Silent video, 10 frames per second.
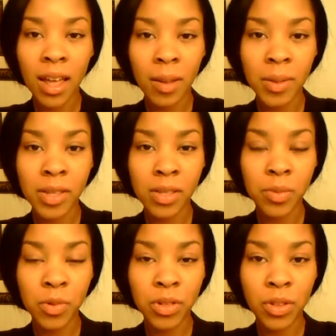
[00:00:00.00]
And this
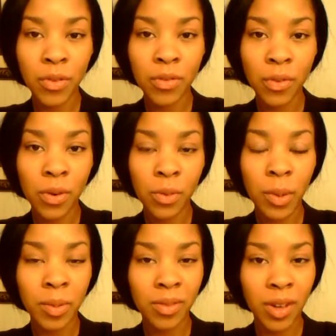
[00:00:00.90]
is more so for
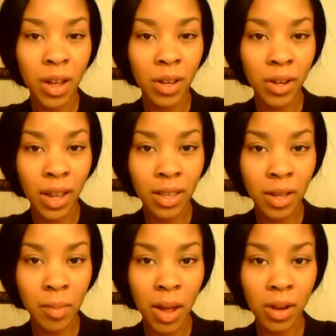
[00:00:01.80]
women of color,
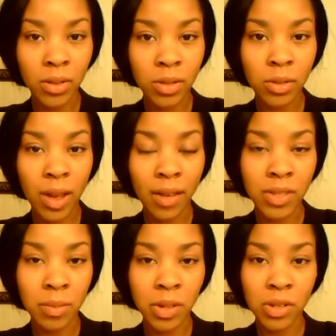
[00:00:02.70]
ethnic models who have
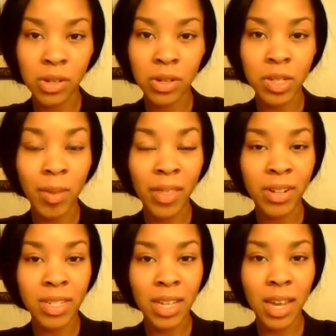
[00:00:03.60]
some concerns about
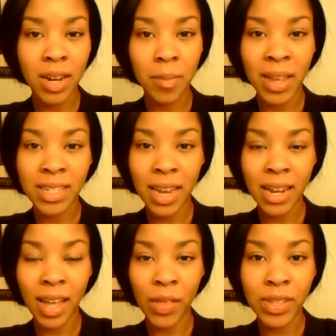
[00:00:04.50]
their skin and
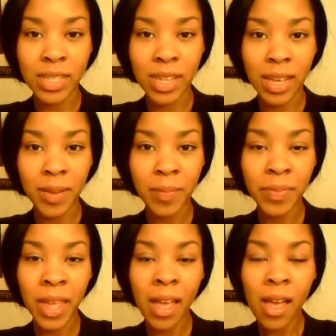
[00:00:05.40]
maintaining healthy skin.
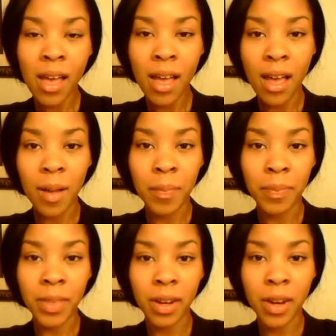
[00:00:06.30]

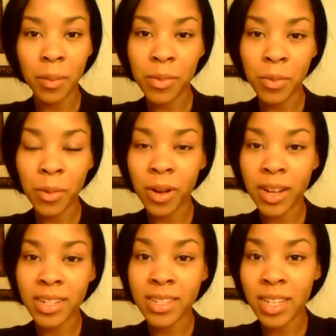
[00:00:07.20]
The number
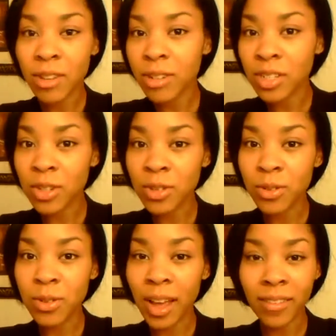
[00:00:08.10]
one secret
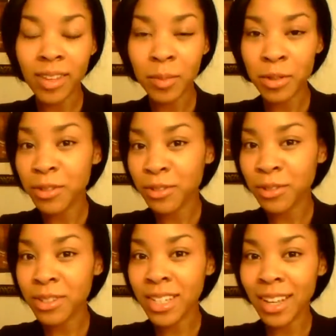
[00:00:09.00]
to having
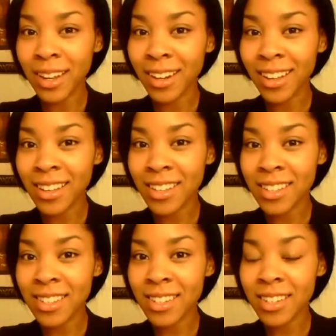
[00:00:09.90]
beautiful skin
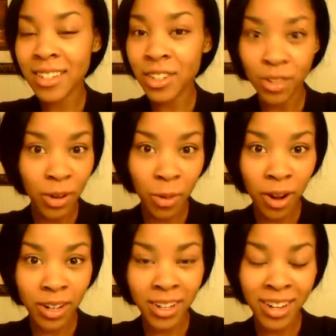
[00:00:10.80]
is to drink
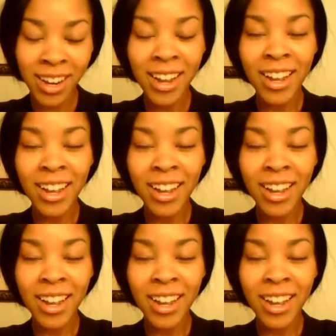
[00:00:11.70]
water.